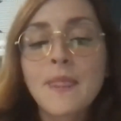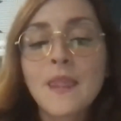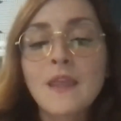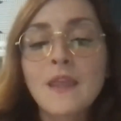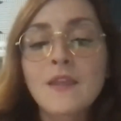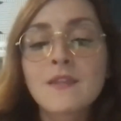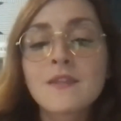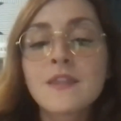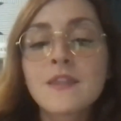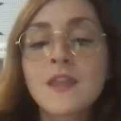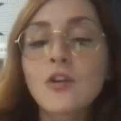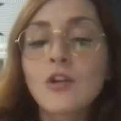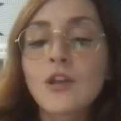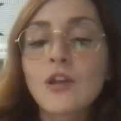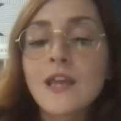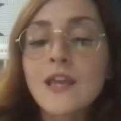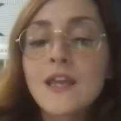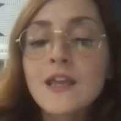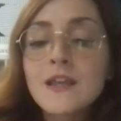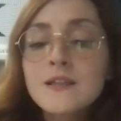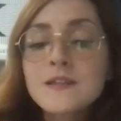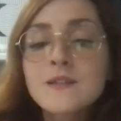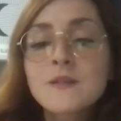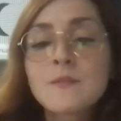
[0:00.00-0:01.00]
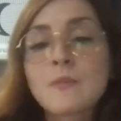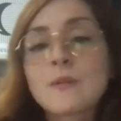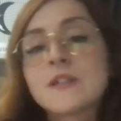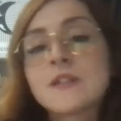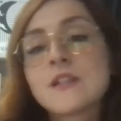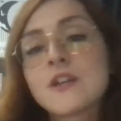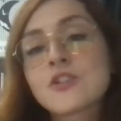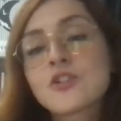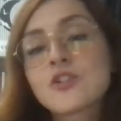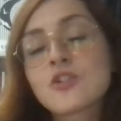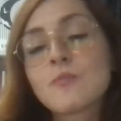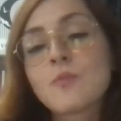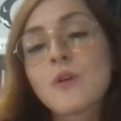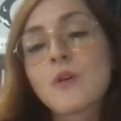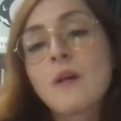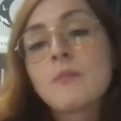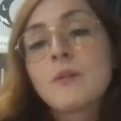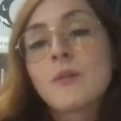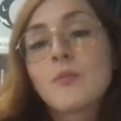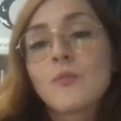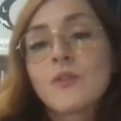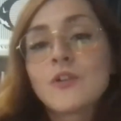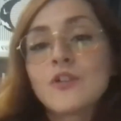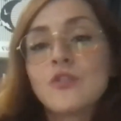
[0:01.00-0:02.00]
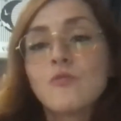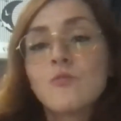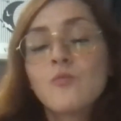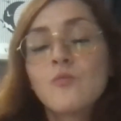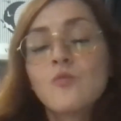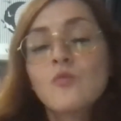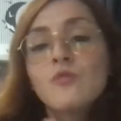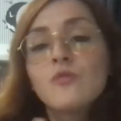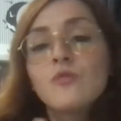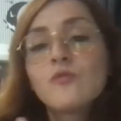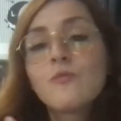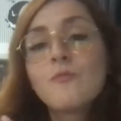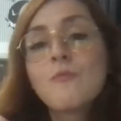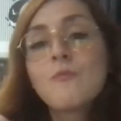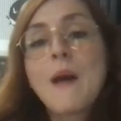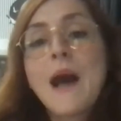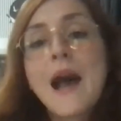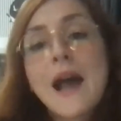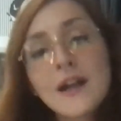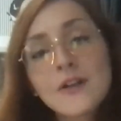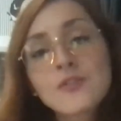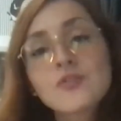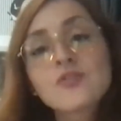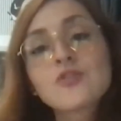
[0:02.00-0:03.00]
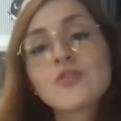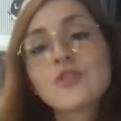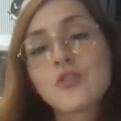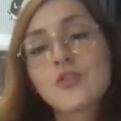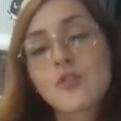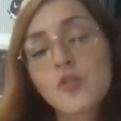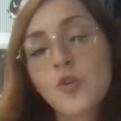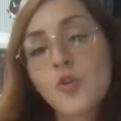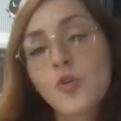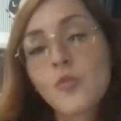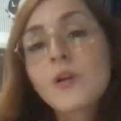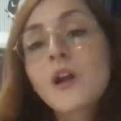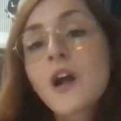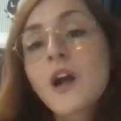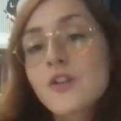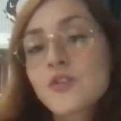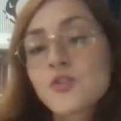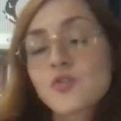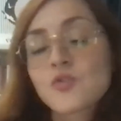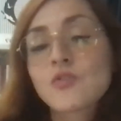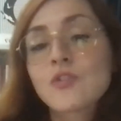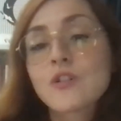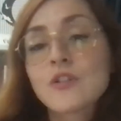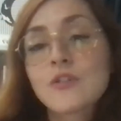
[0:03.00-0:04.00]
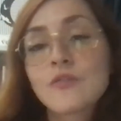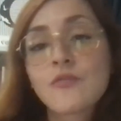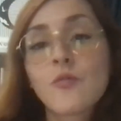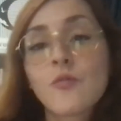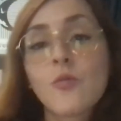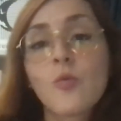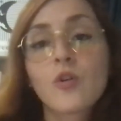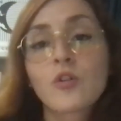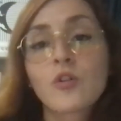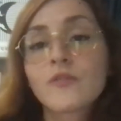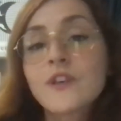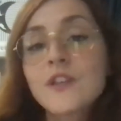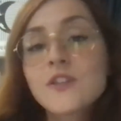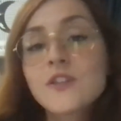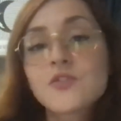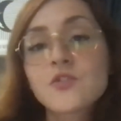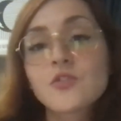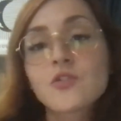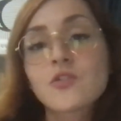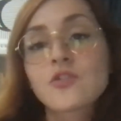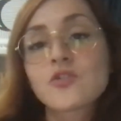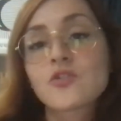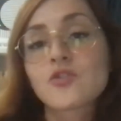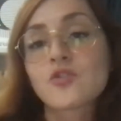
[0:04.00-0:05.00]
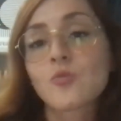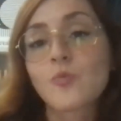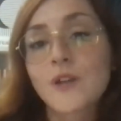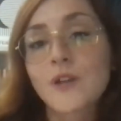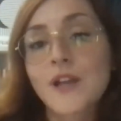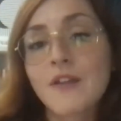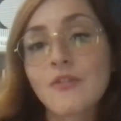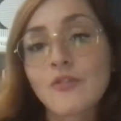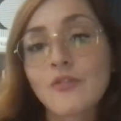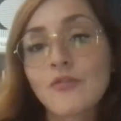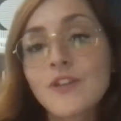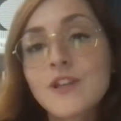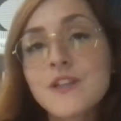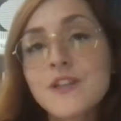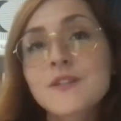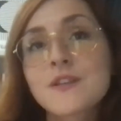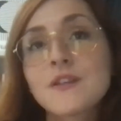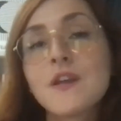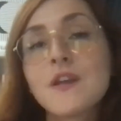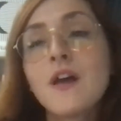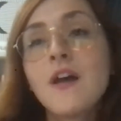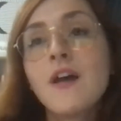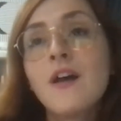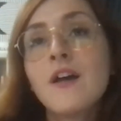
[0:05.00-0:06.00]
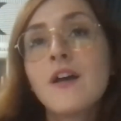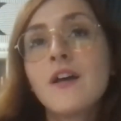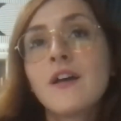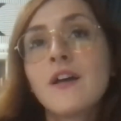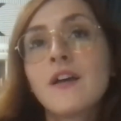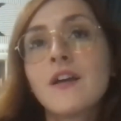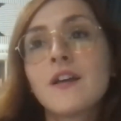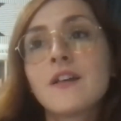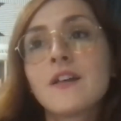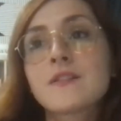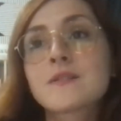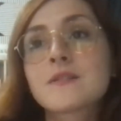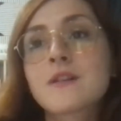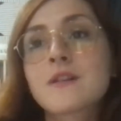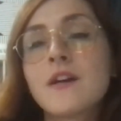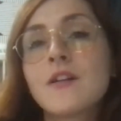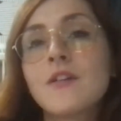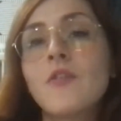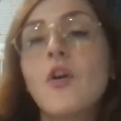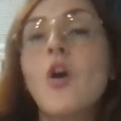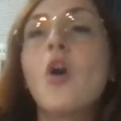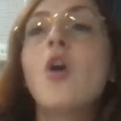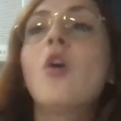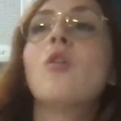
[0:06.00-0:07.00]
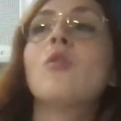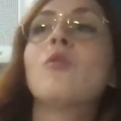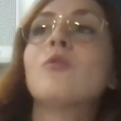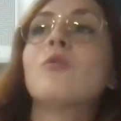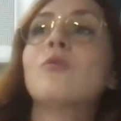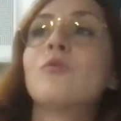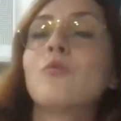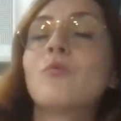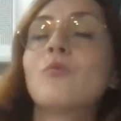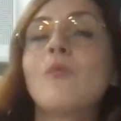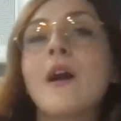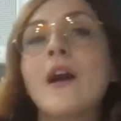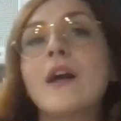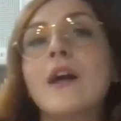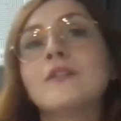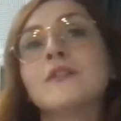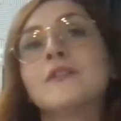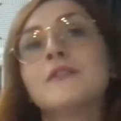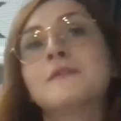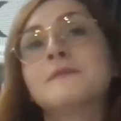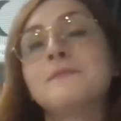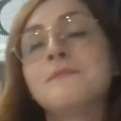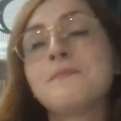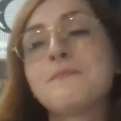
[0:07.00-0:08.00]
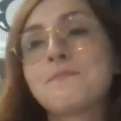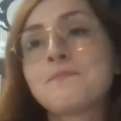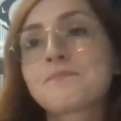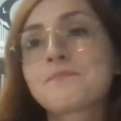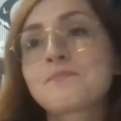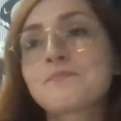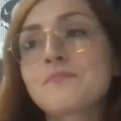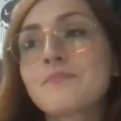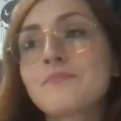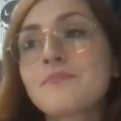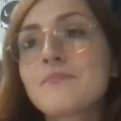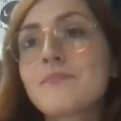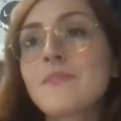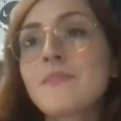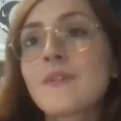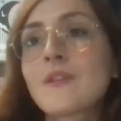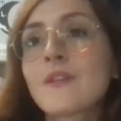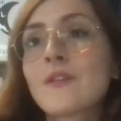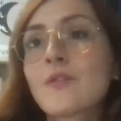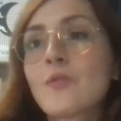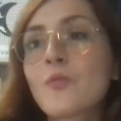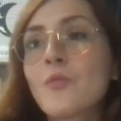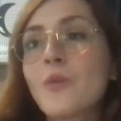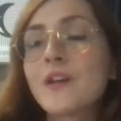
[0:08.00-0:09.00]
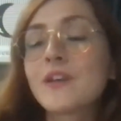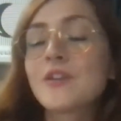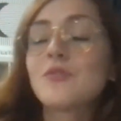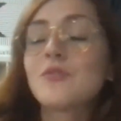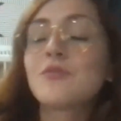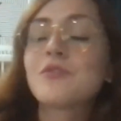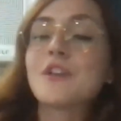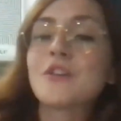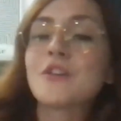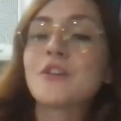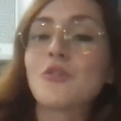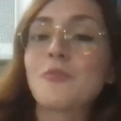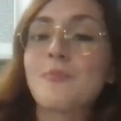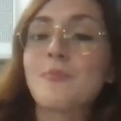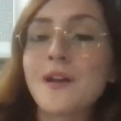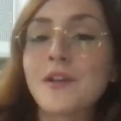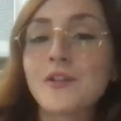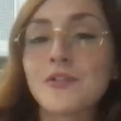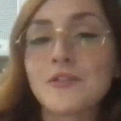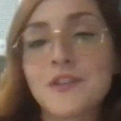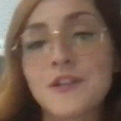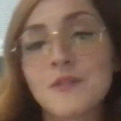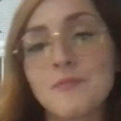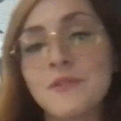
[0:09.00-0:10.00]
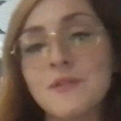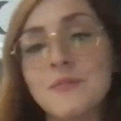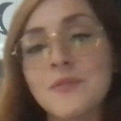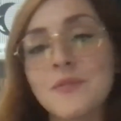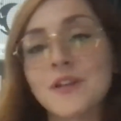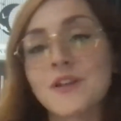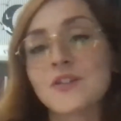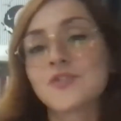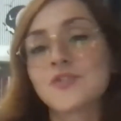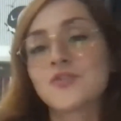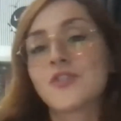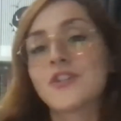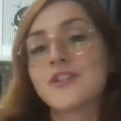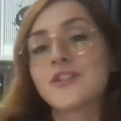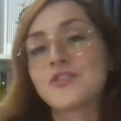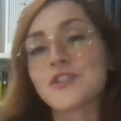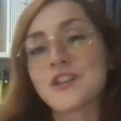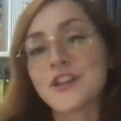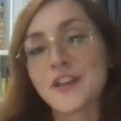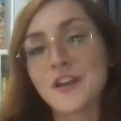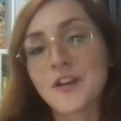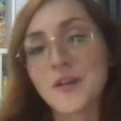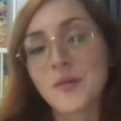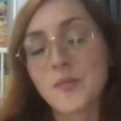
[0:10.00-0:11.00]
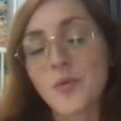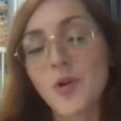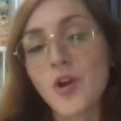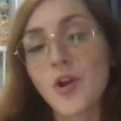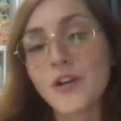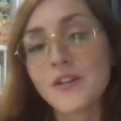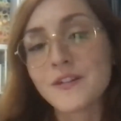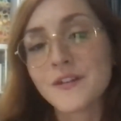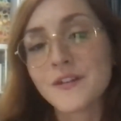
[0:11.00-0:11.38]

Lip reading: There is a potential problem when you move back to your home country for research or whatever reason. It's kind of, oh, well, what you think you're better than me because you're educated abroad,